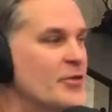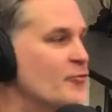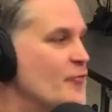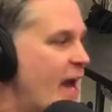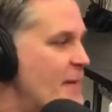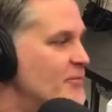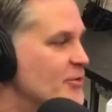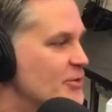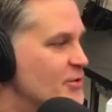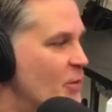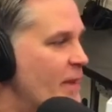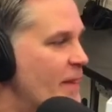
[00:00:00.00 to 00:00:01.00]
the
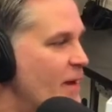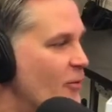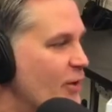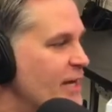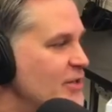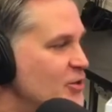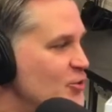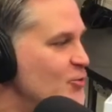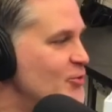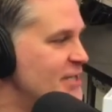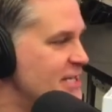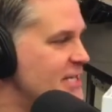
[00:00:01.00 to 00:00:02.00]
Raptors when they were a
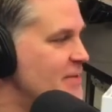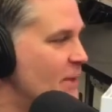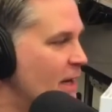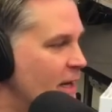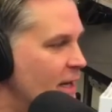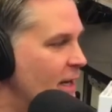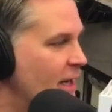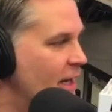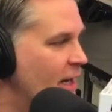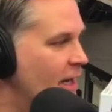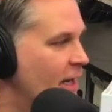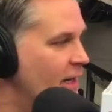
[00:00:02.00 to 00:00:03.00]
new team. Yeah.
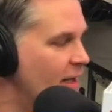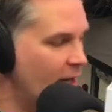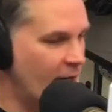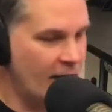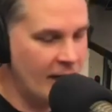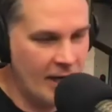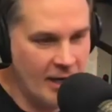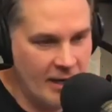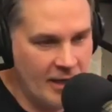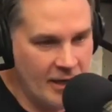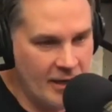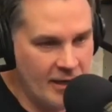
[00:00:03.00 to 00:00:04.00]
Yeah. Yeah.
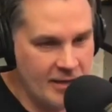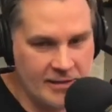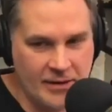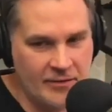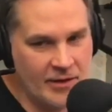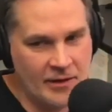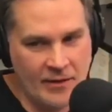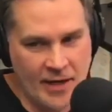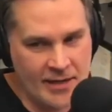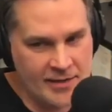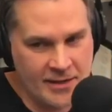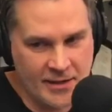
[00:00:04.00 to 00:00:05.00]
He's lived in a
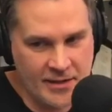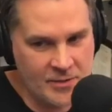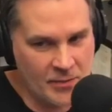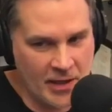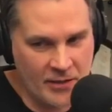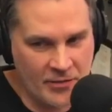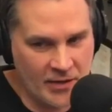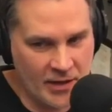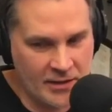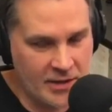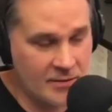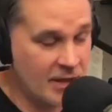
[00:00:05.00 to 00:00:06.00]
lot of cities, played for a
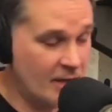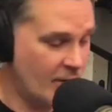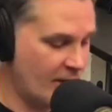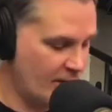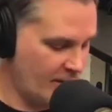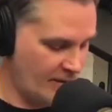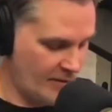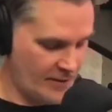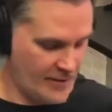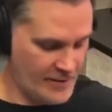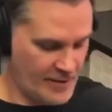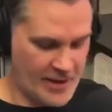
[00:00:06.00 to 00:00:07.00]
lot of teams. Anyway,
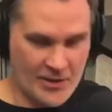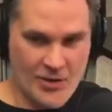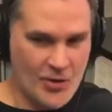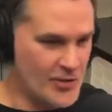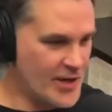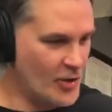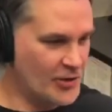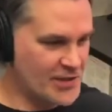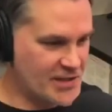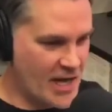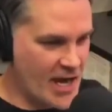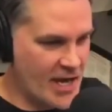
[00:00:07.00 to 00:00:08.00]
I don't know who the
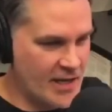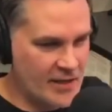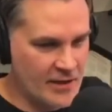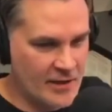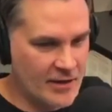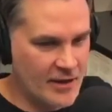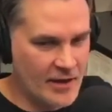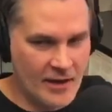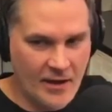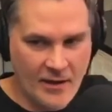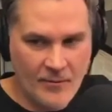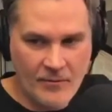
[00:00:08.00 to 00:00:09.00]
oldest guy in
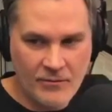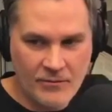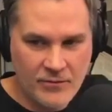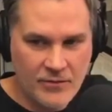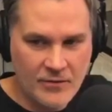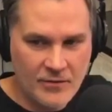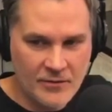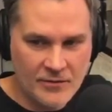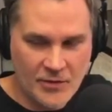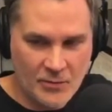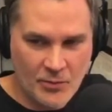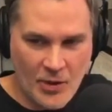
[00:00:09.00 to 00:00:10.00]
uh,
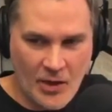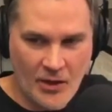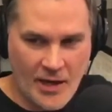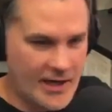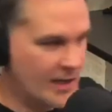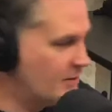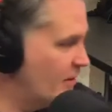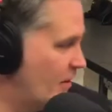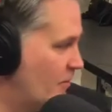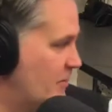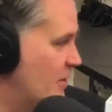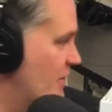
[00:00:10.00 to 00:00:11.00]
football. I got the uh,
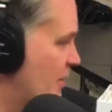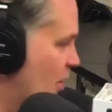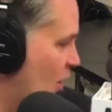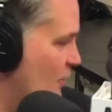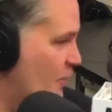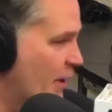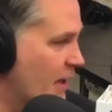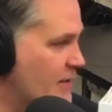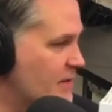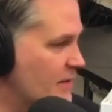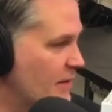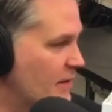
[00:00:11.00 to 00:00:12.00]
the, the Tom goat Brady.
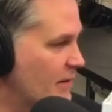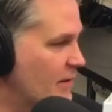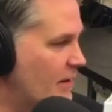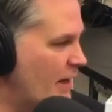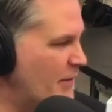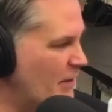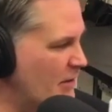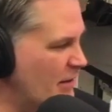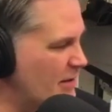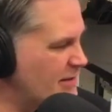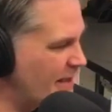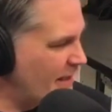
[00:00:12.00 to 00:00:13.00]
picks. I th-
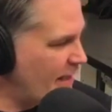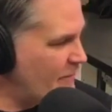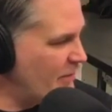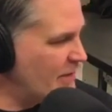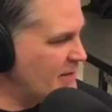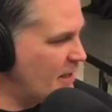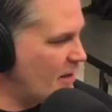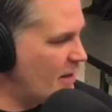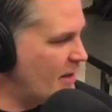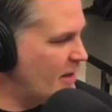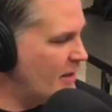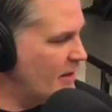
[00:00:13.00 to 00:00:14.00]
it's not Adam
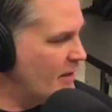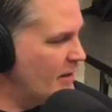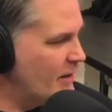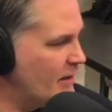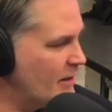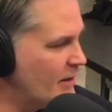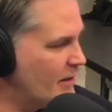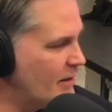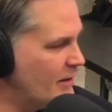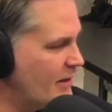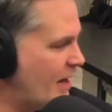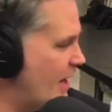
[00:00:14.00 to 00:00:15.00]
Vinatieri. Oh, it might be
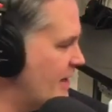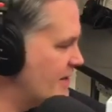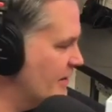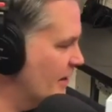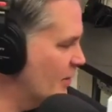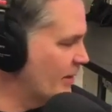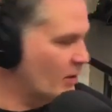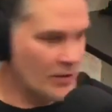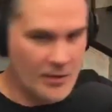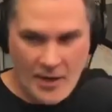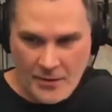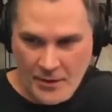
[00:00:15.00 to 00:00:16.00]
Vinatieri. Yeah, he's a little like bit him.
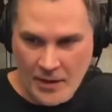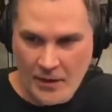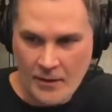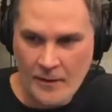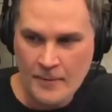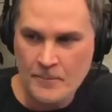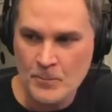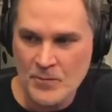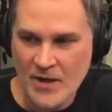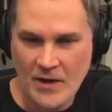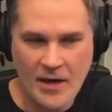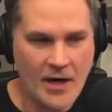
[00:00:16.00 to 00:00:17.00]
older, I think.
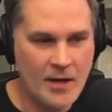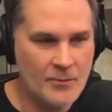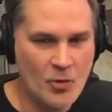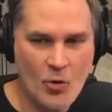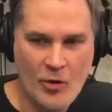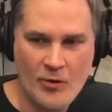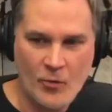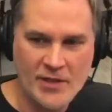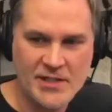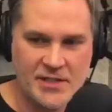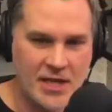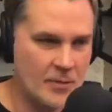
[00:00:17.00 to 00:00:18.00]
Um, or
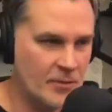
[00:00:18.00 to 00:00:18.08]
what's his But name? I